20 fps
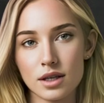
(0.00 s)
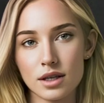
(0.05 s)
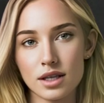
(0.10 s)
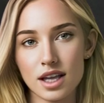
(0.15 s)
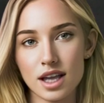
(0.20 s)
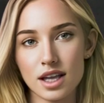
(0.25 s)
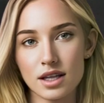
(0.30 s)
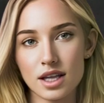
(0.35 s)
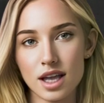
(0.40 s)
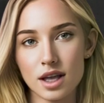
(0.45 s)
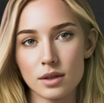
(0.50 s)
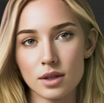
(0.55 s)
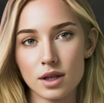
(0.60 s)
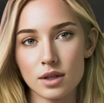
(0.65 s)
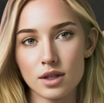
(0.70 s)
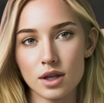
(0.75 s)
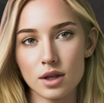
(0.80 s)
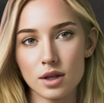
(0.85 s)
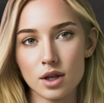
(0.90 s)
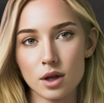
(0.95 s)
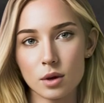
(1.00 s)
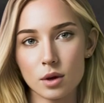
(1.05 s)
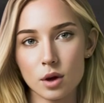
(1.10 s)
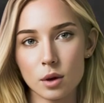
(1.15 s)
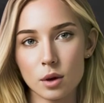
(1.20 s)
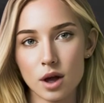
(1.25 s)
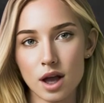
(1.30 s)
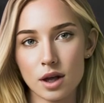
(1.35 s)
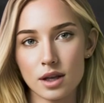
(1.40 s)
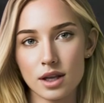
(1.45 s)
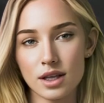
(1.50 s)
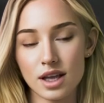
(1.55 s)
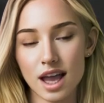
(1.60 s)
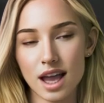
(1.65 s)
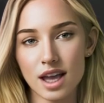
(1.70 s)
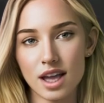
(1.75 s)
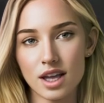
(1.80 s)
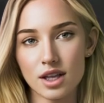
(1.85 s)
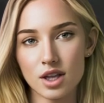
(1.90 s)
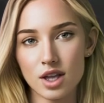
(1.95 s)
1652 New England NE